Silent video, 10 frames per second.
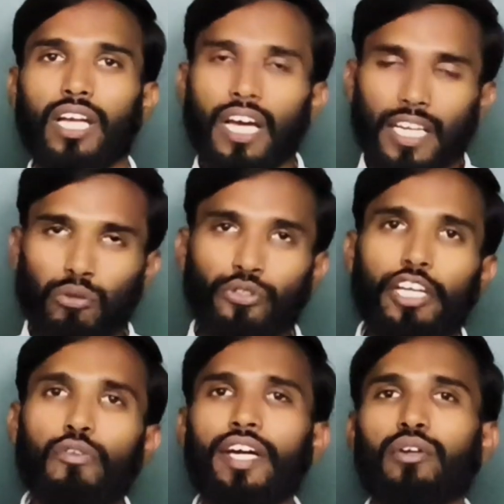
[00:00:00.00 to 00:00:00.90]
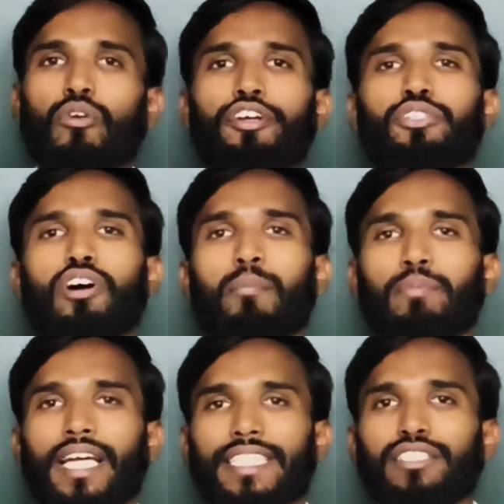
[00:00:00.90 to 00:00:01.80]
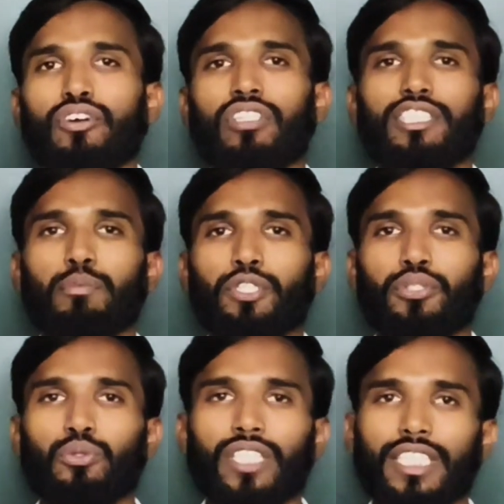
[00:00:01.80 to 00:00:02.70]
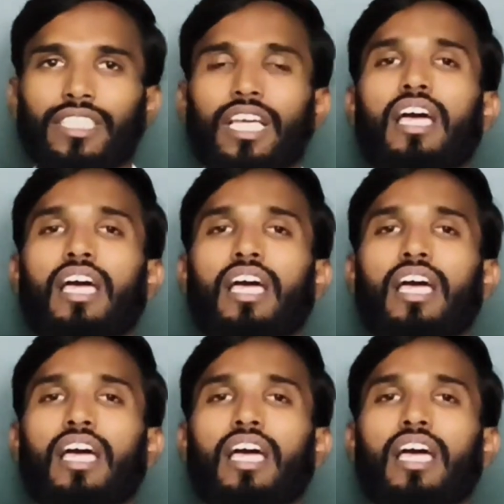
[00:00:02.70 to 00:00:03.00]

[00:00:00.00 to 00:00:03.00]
Now today we are going to apply that concept into this,